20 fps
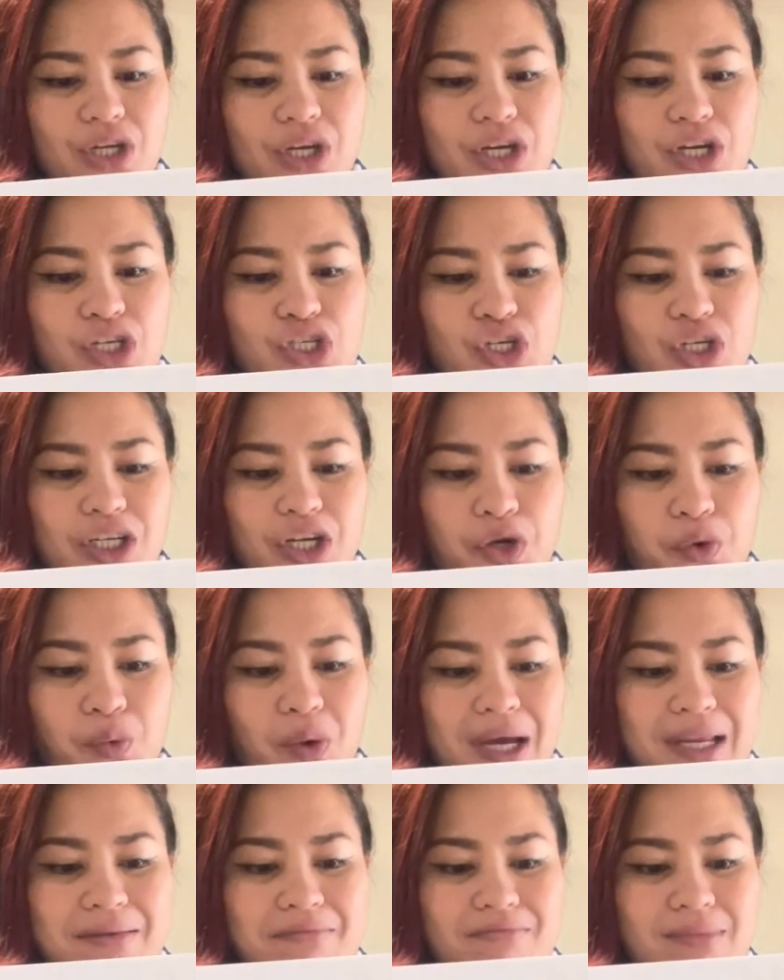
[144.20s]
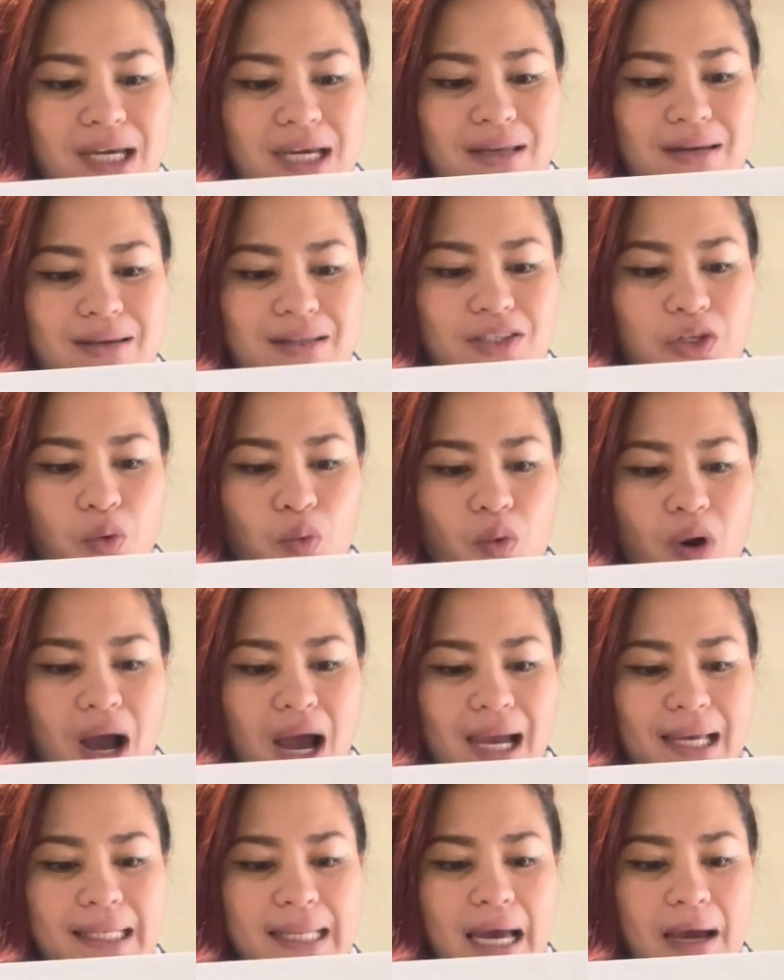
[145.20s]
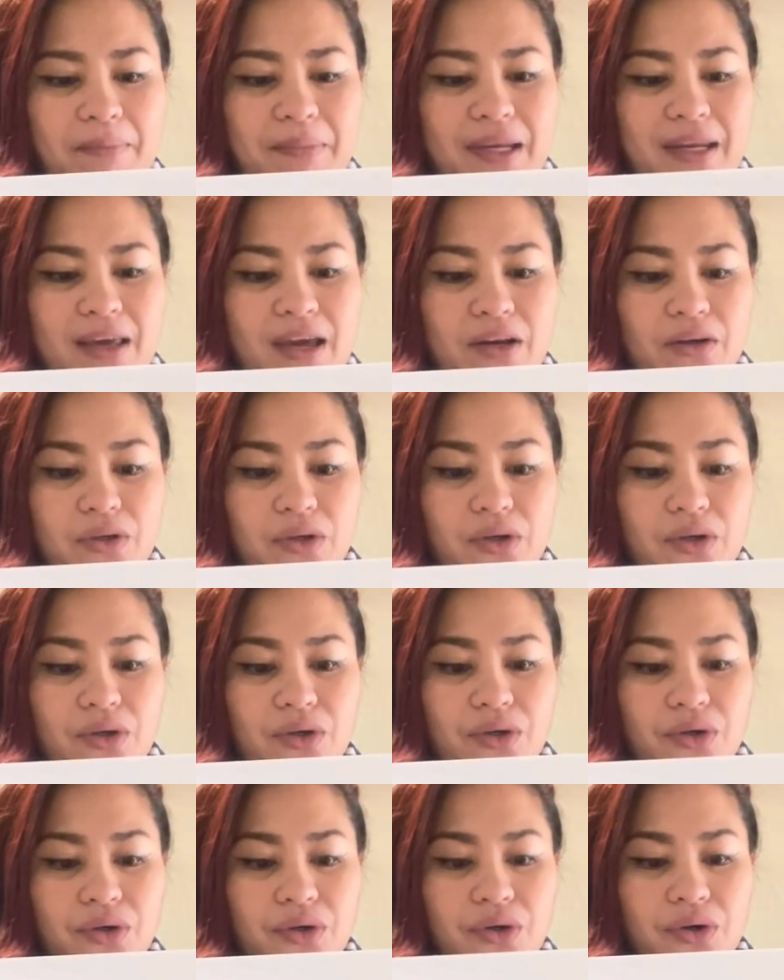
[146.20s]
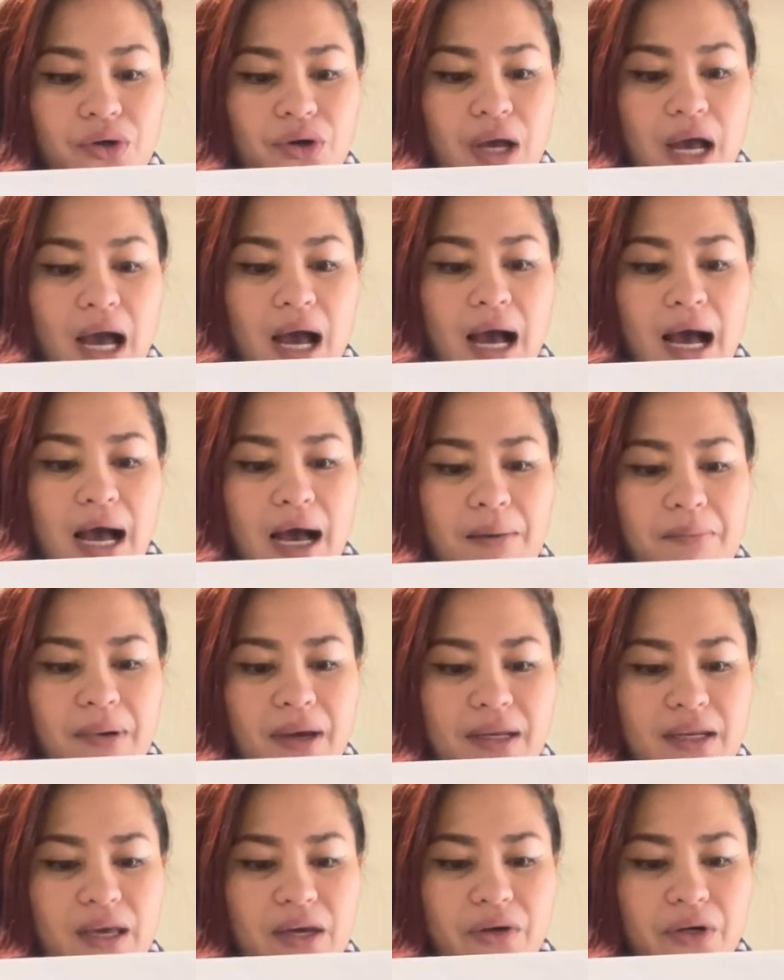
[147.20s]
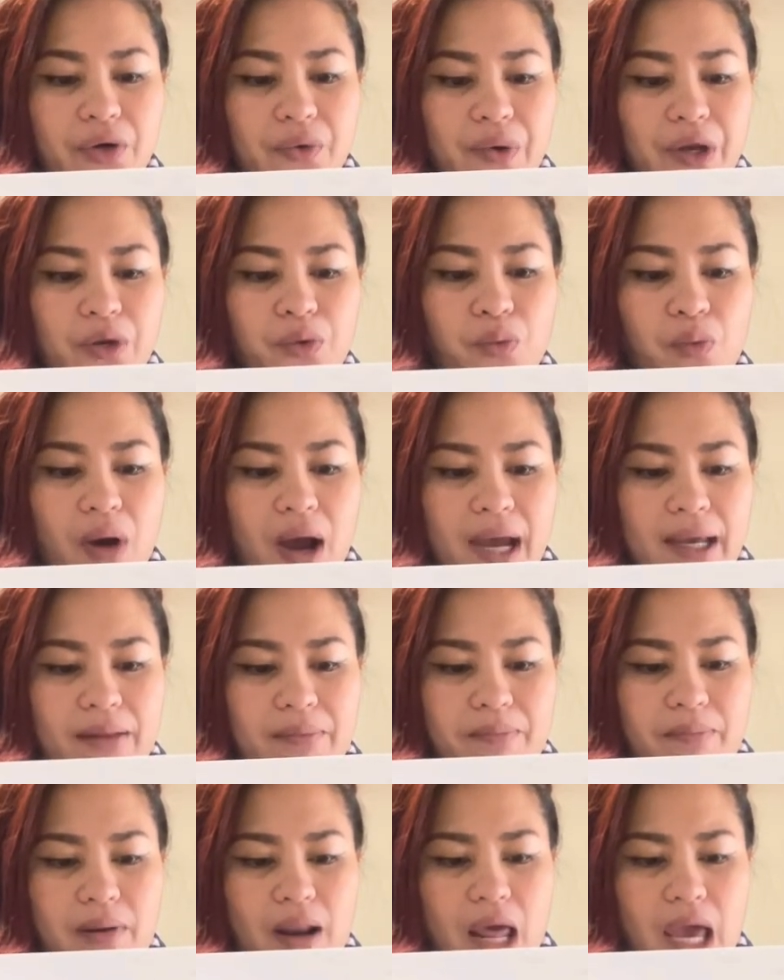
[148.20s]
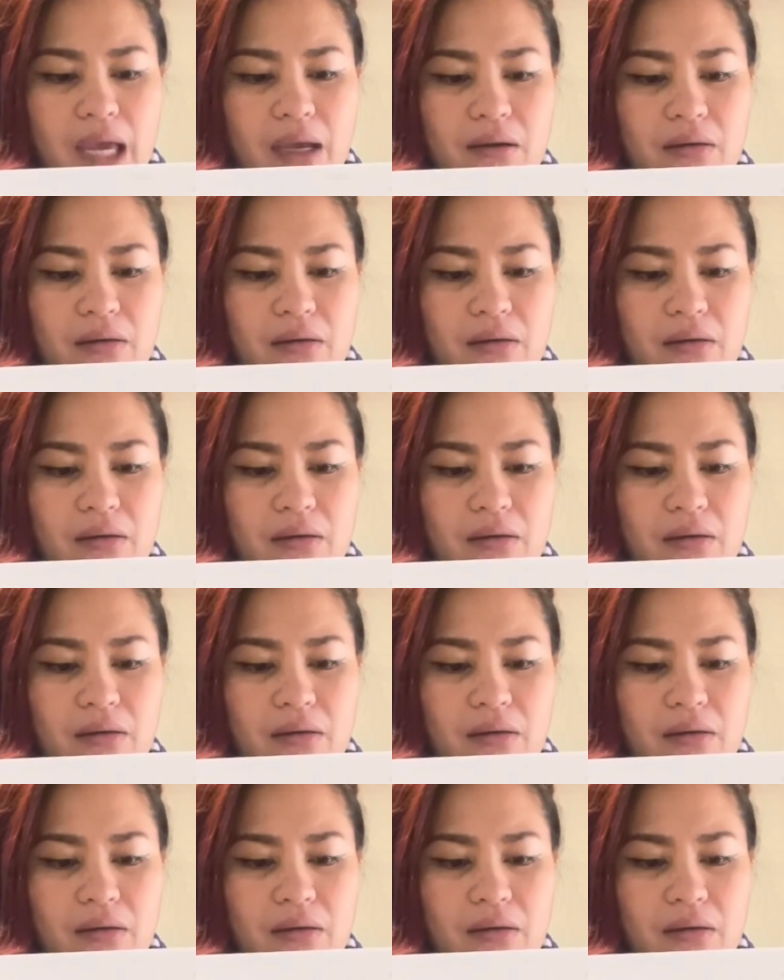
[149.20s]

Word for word: Air Jordan one Mid as a white habanero habanero red white blank.